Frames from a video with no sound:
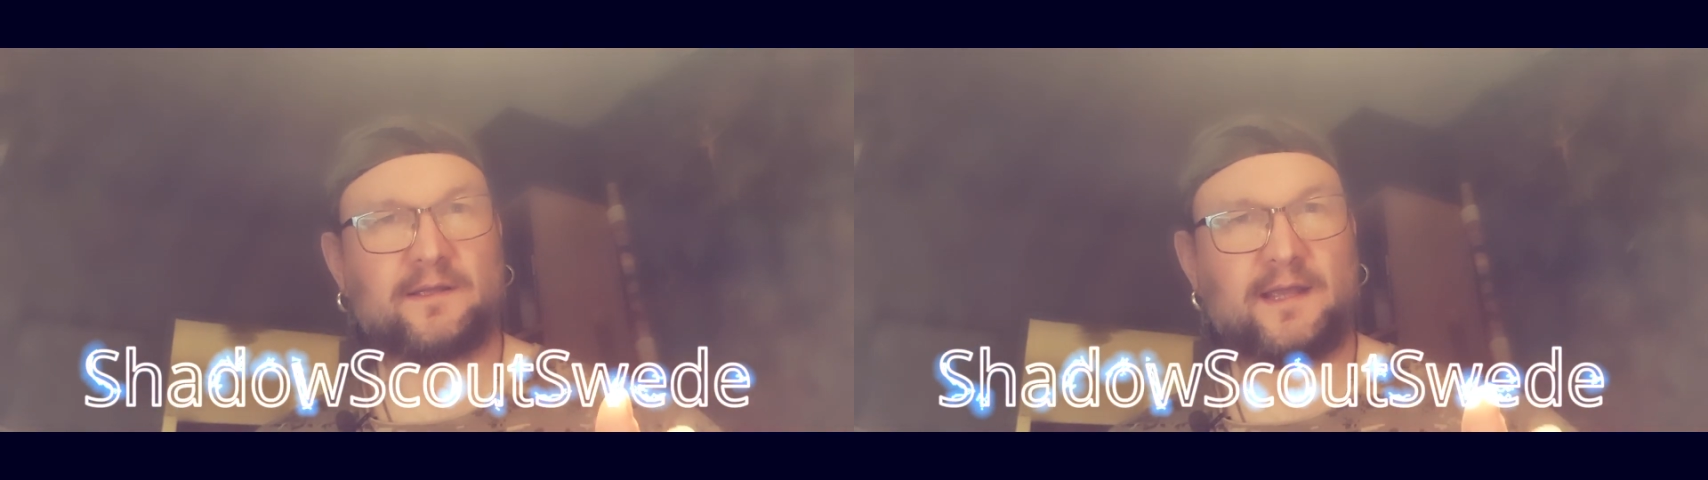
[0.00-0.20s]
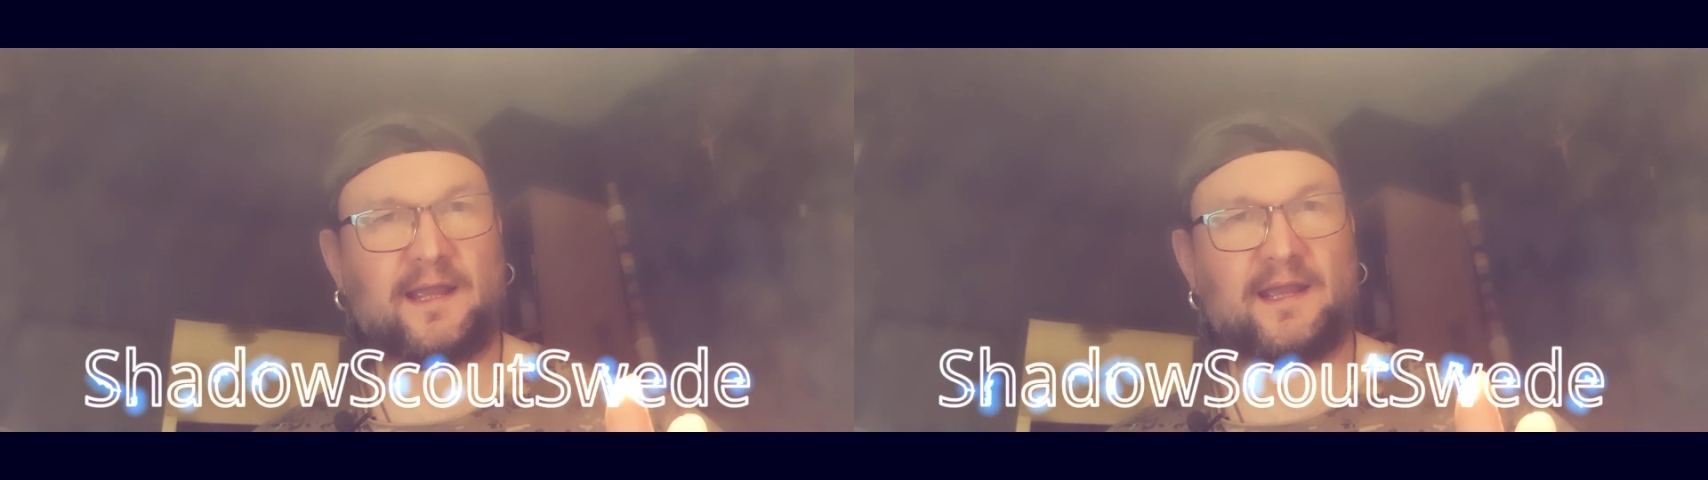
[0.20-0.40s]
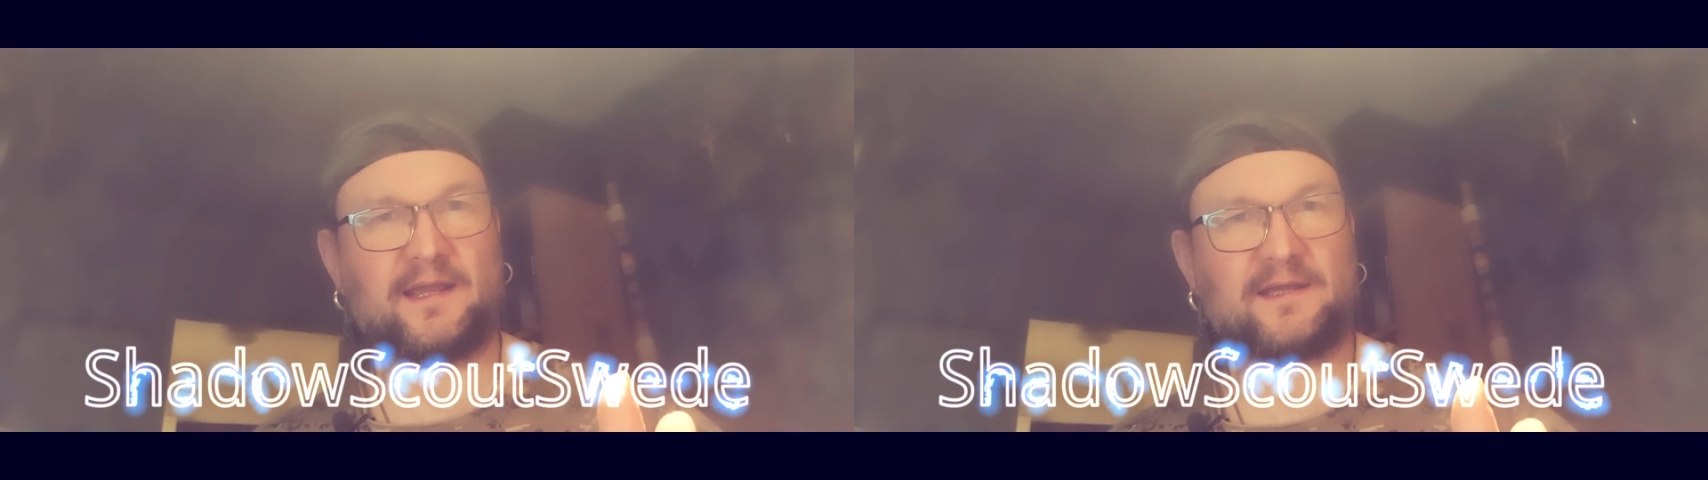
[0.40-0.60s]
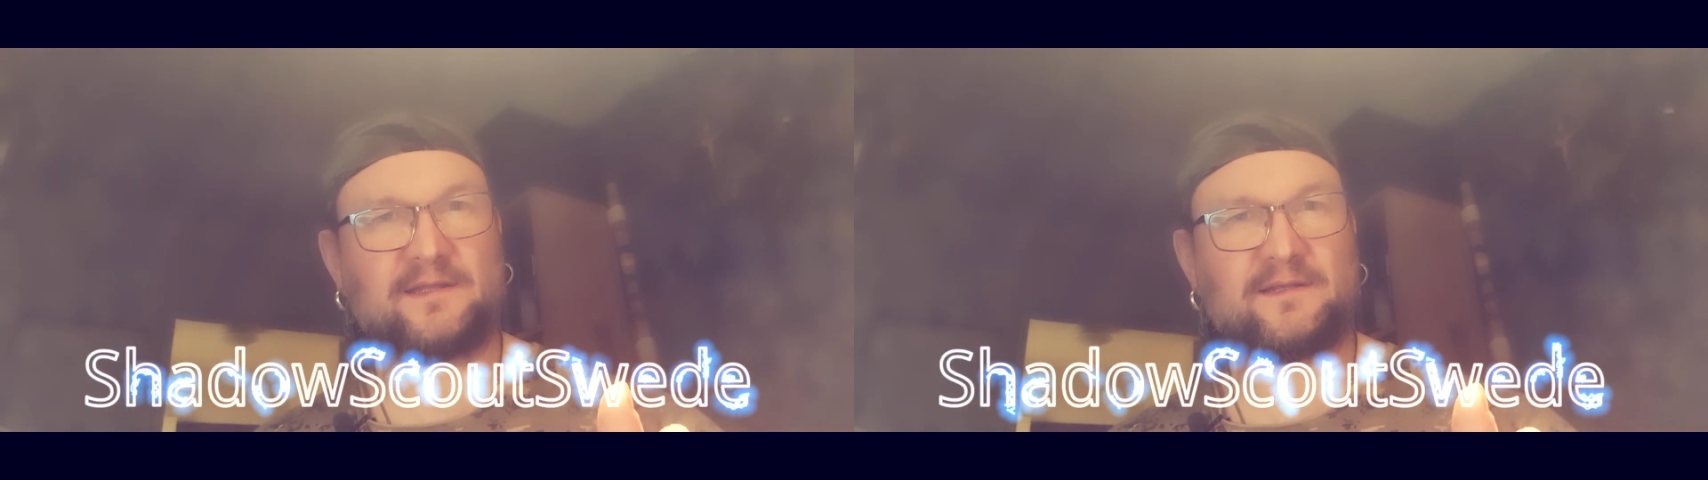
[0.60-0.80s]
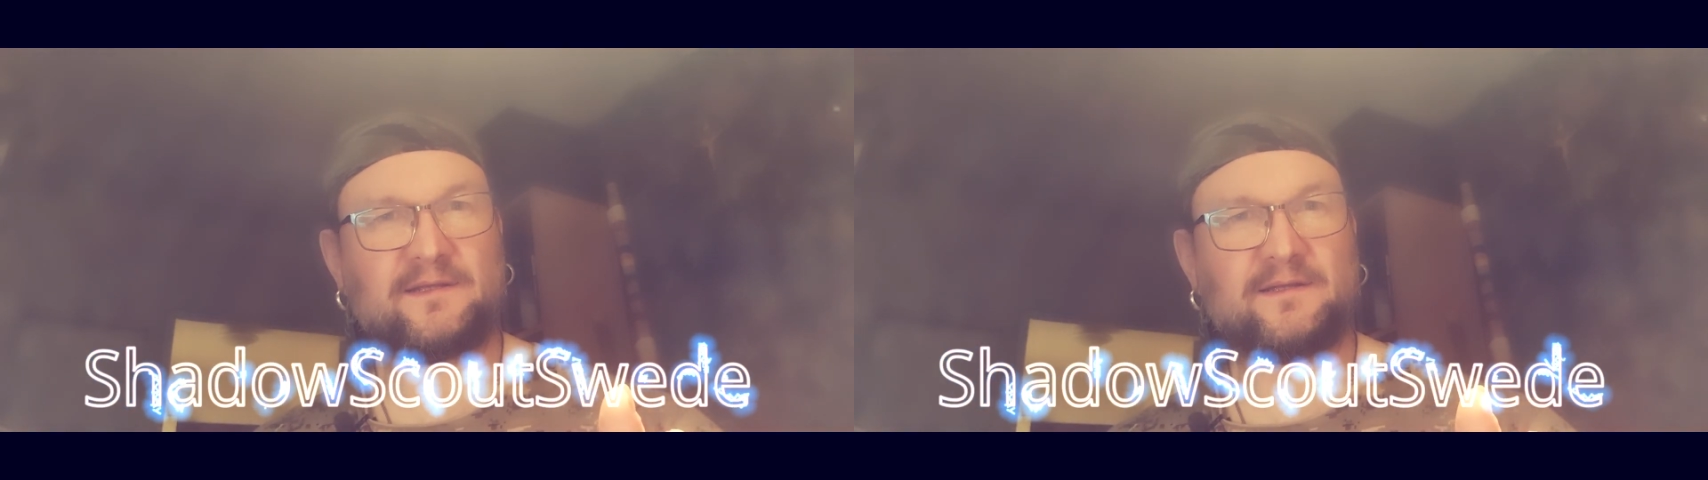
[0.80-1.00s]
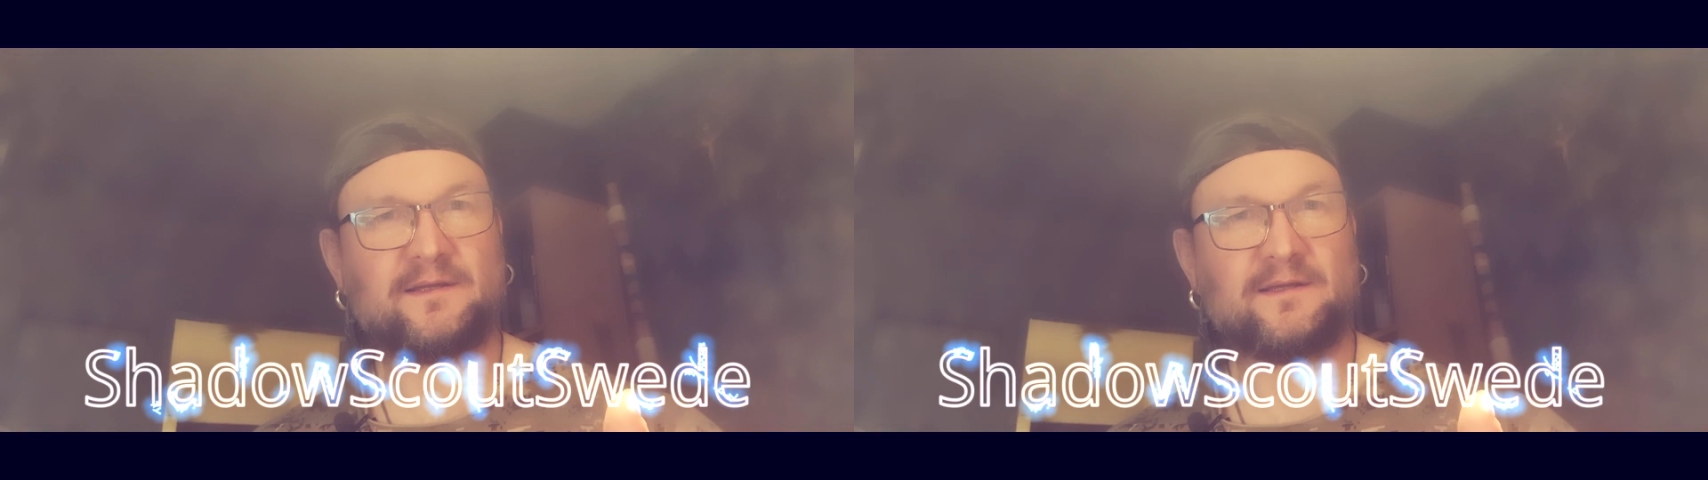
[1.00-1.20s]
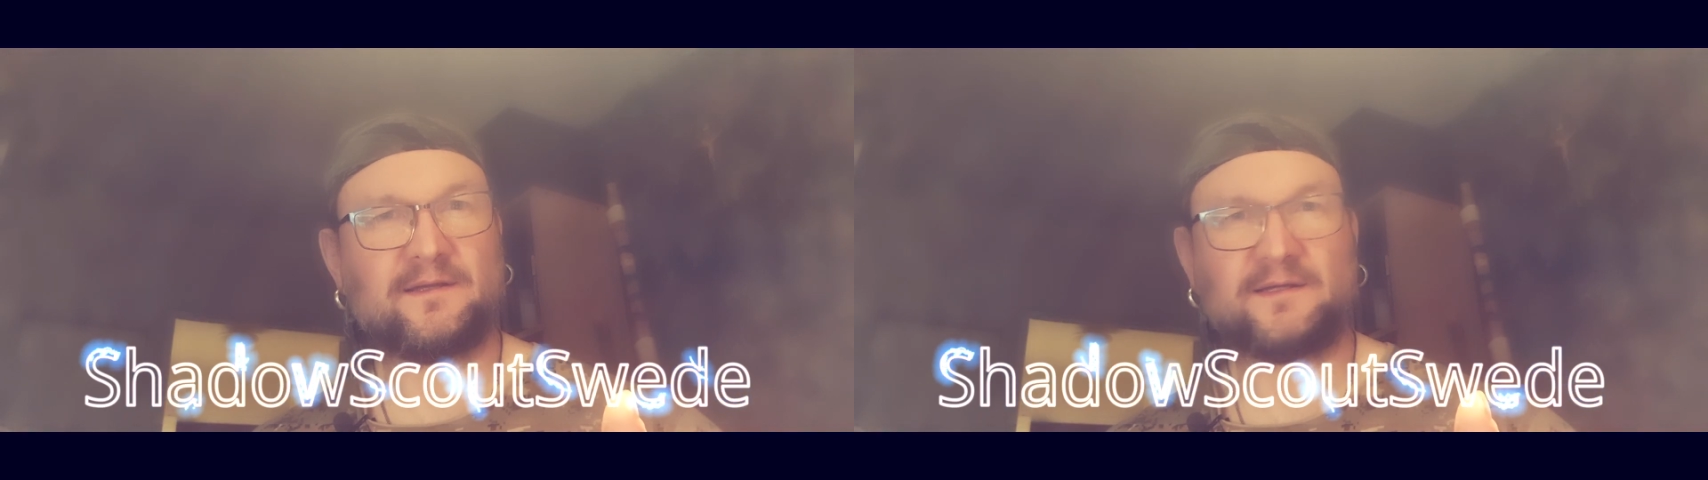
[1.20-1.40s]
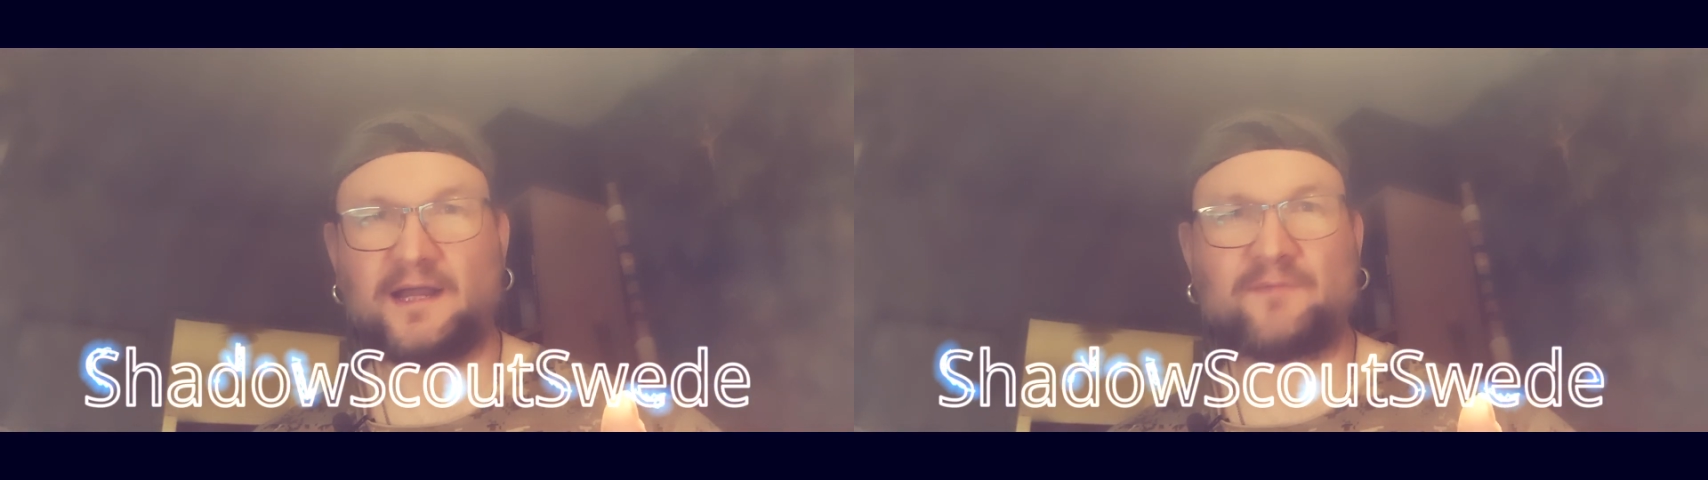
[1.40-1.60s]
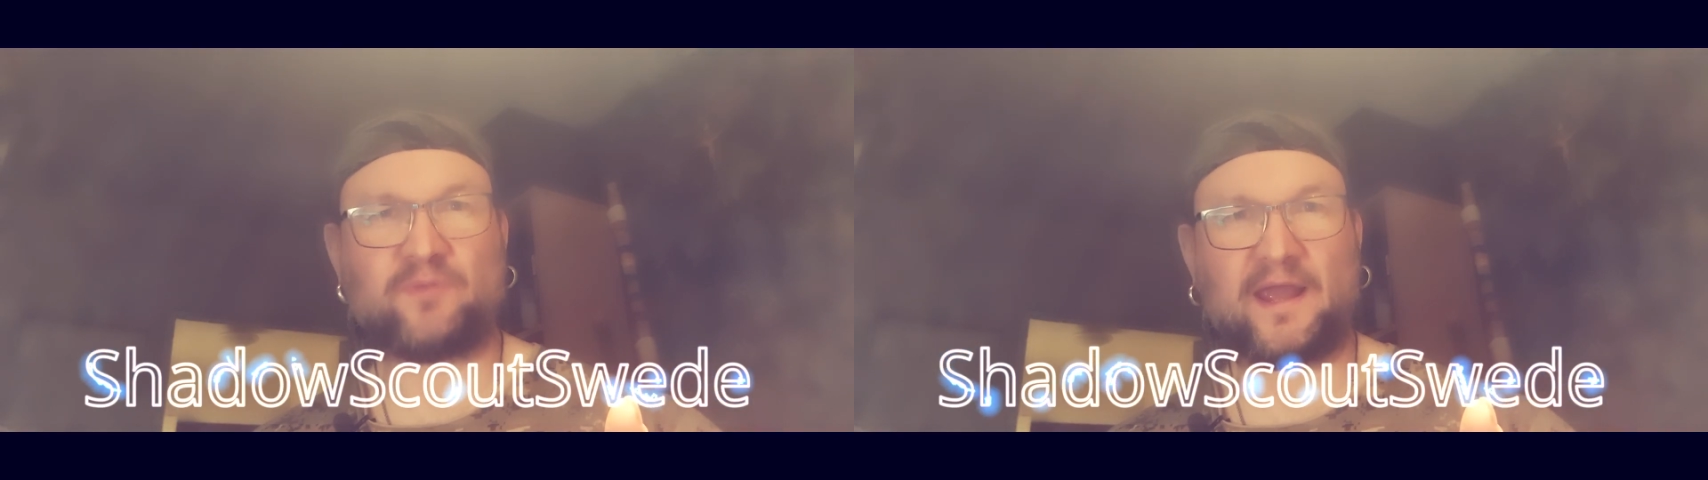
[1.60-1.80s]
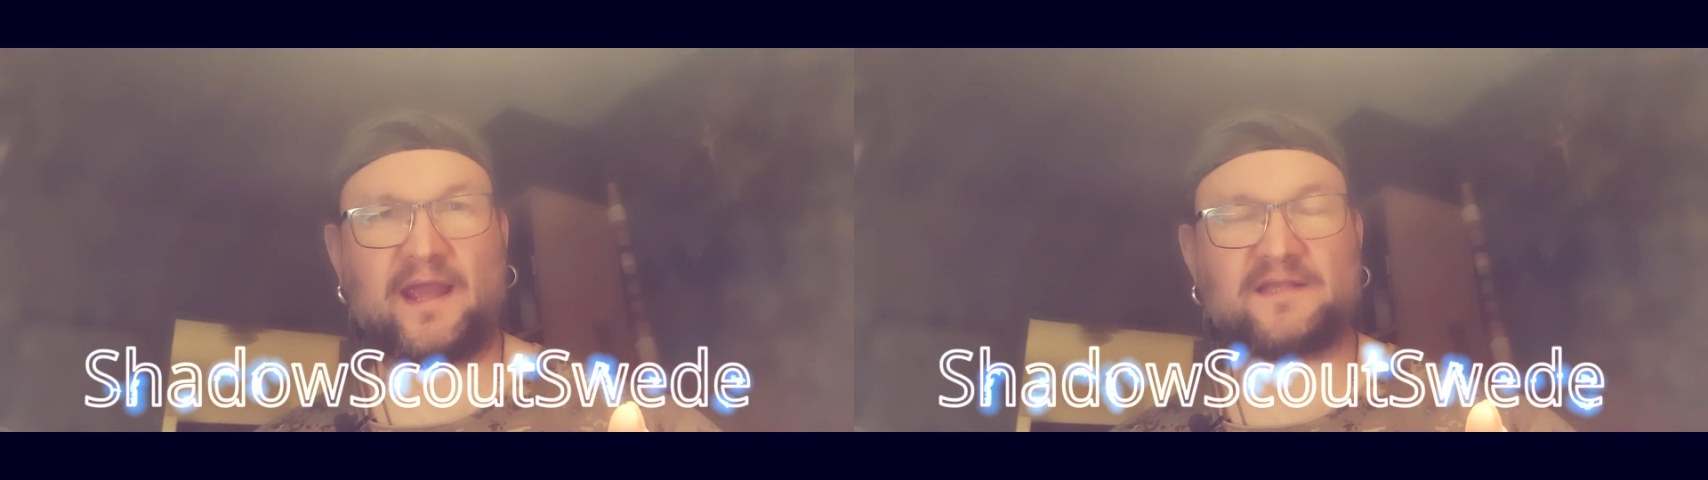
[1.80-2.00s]
and God
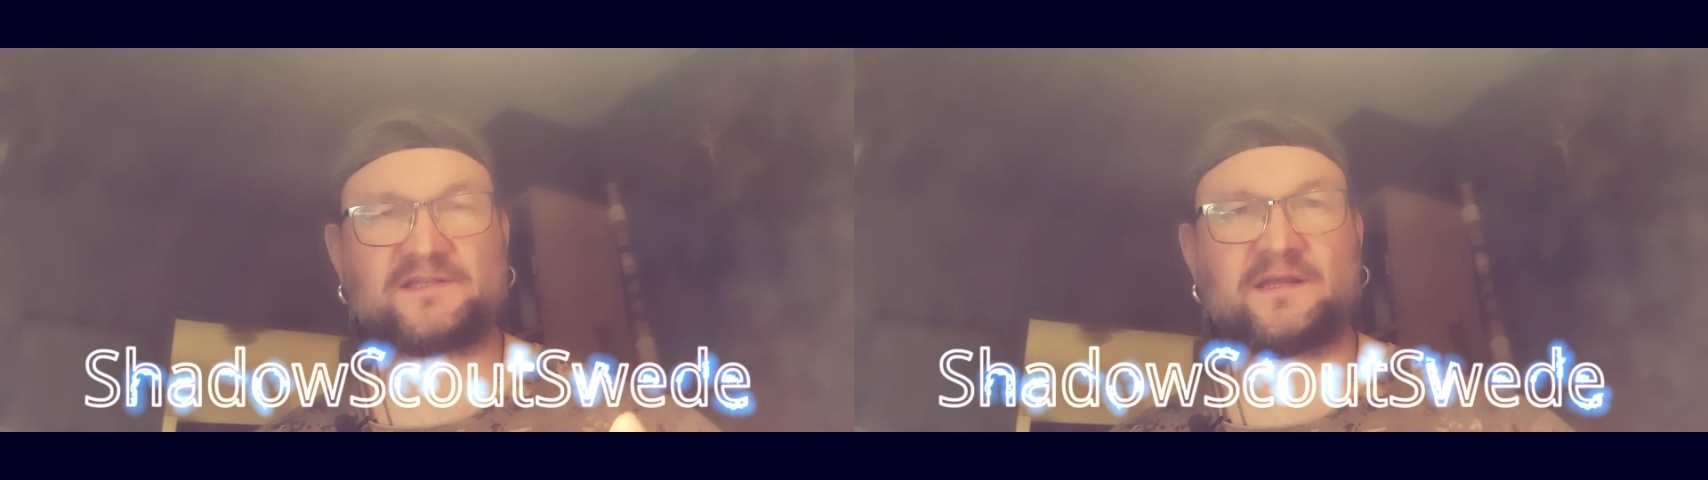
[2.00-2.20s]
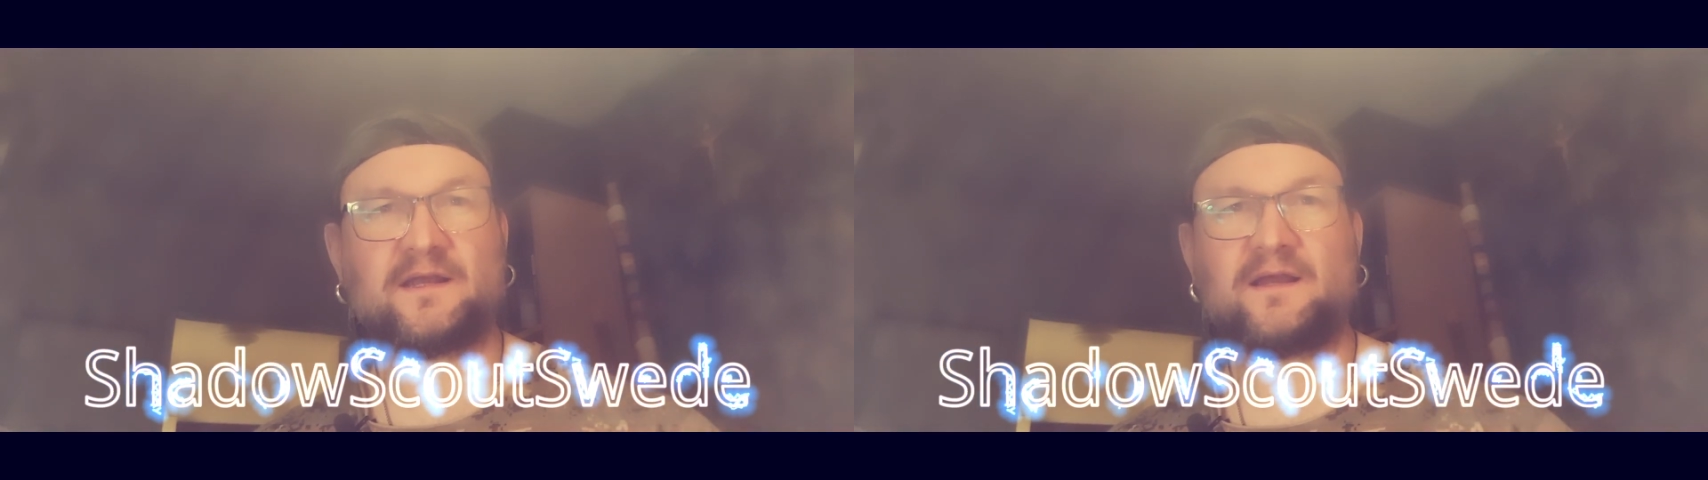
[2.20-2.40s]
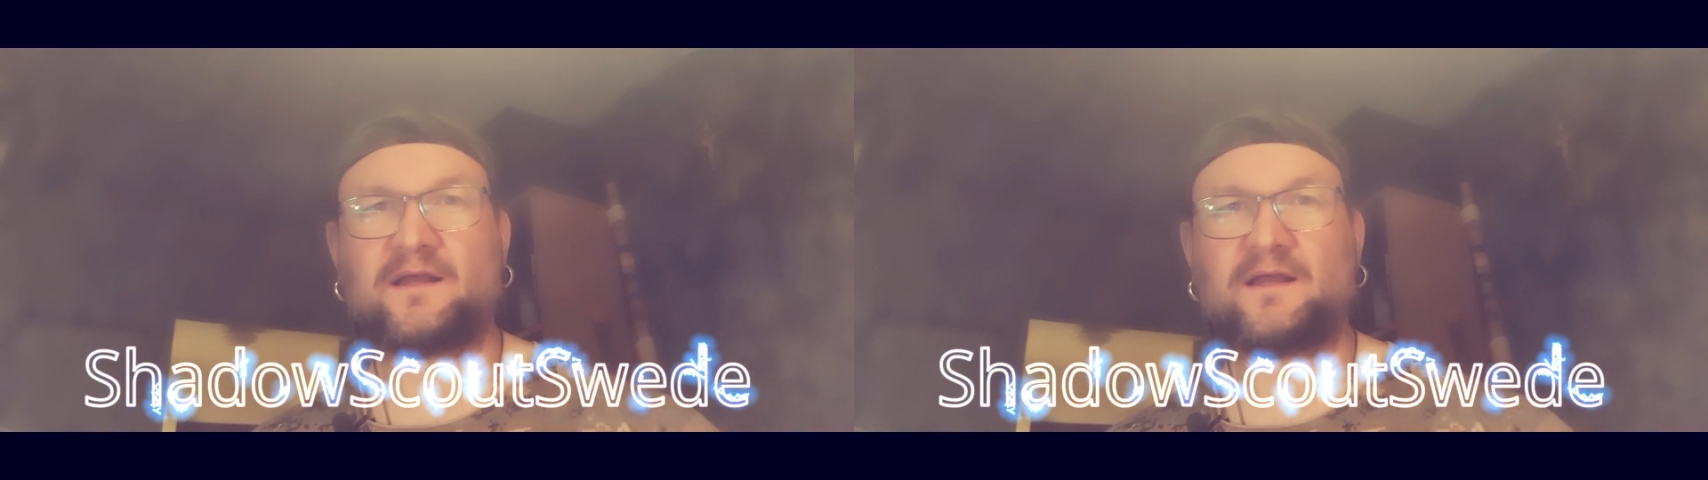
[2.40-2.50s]
bless.